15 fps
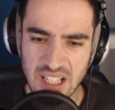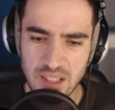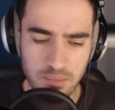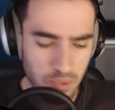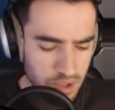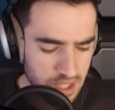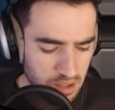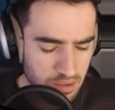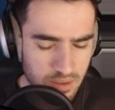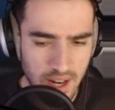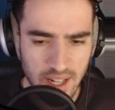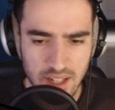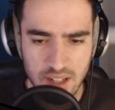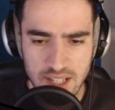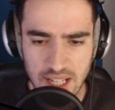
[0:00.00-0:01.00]
Music
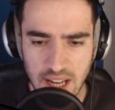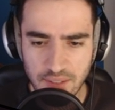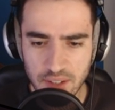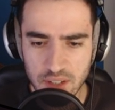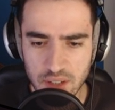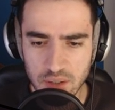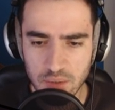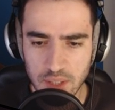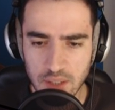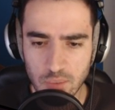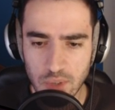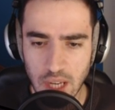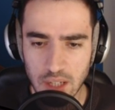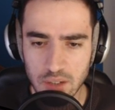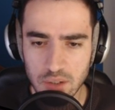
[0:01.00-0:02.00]
records? I never knew what we
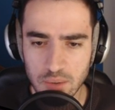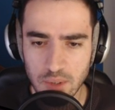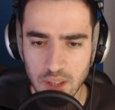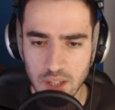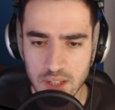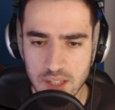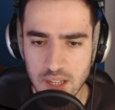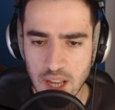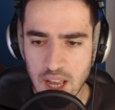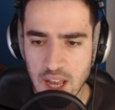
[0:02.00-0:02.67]
can do with this.